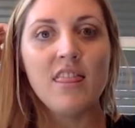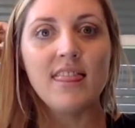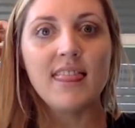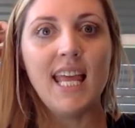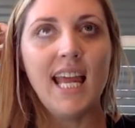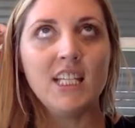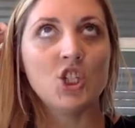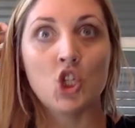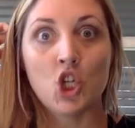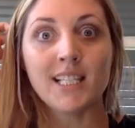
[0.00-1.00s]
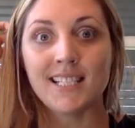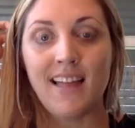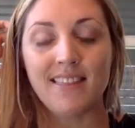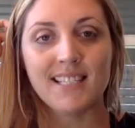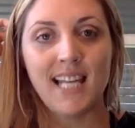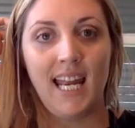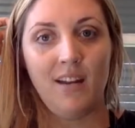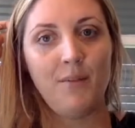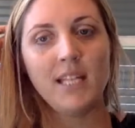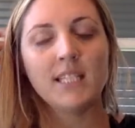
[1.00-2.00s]
it's just not the
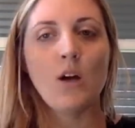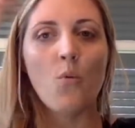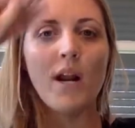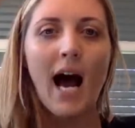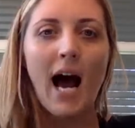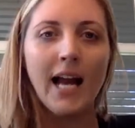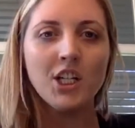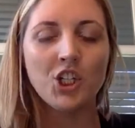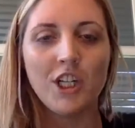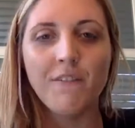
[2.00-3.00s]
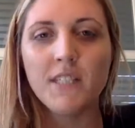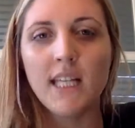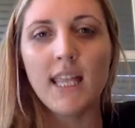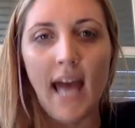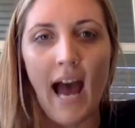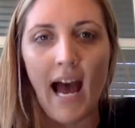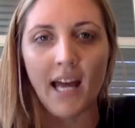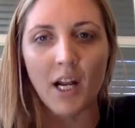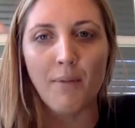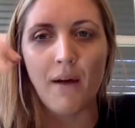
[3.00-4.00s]
same. And so when I shifted
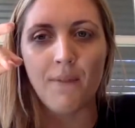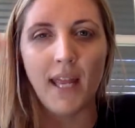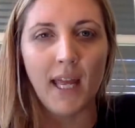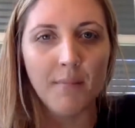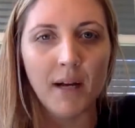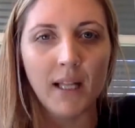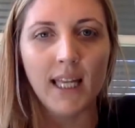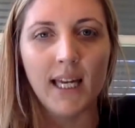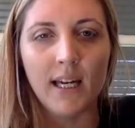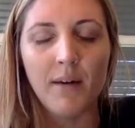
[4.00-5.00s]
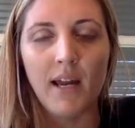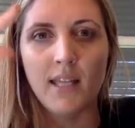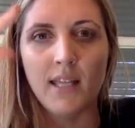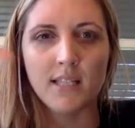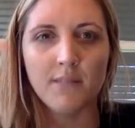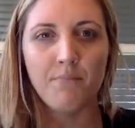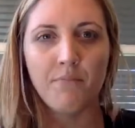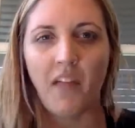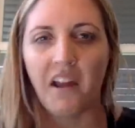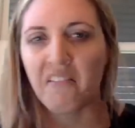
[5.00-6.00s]
that about the MLM and this
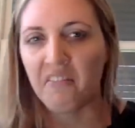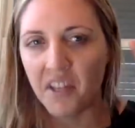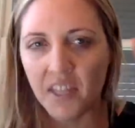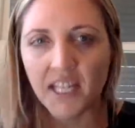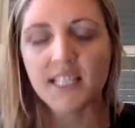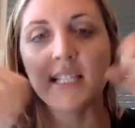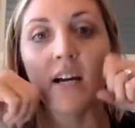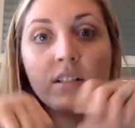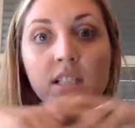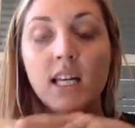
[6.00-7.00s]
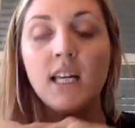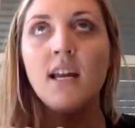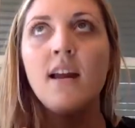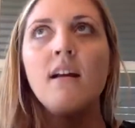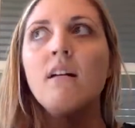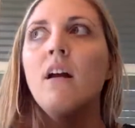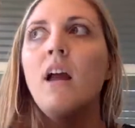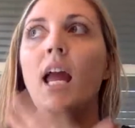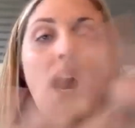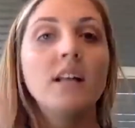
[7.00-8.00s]
like feeling salesy,
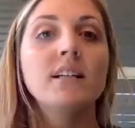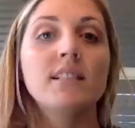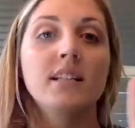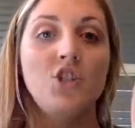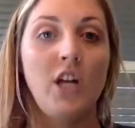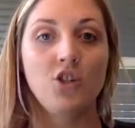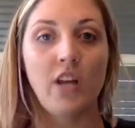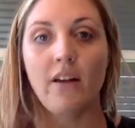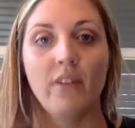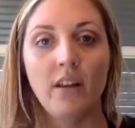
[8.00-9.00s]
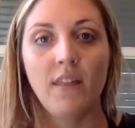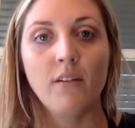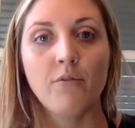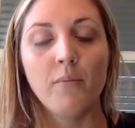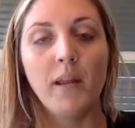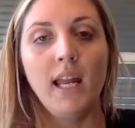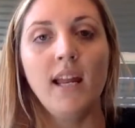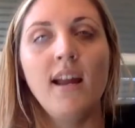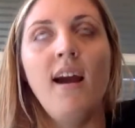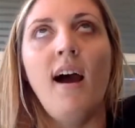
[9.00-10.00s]
it honestly changed everything for me.
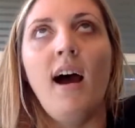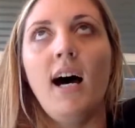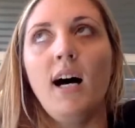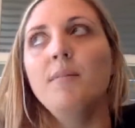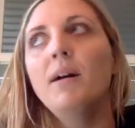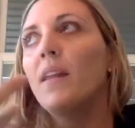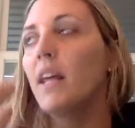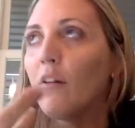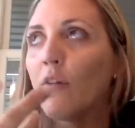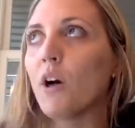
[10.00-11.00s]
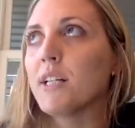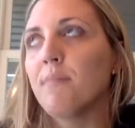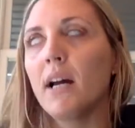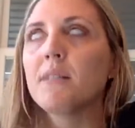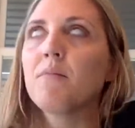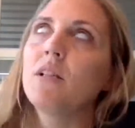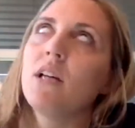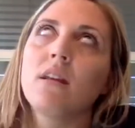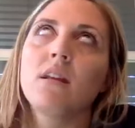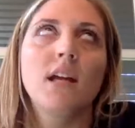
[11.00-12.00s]
And then of course my husband
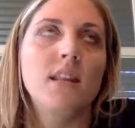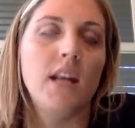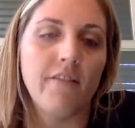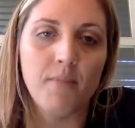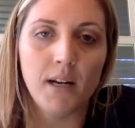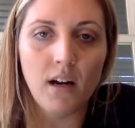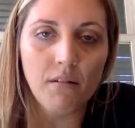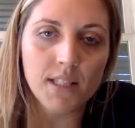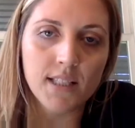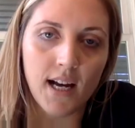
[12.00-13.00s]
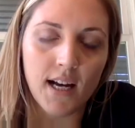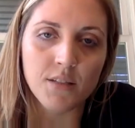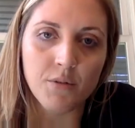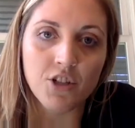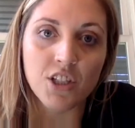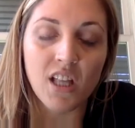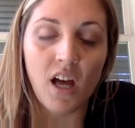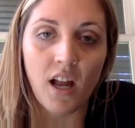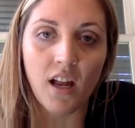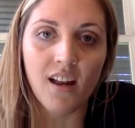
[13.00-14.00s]
said the thing that everybody always says, which is
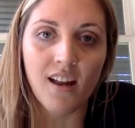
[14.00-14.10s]
like,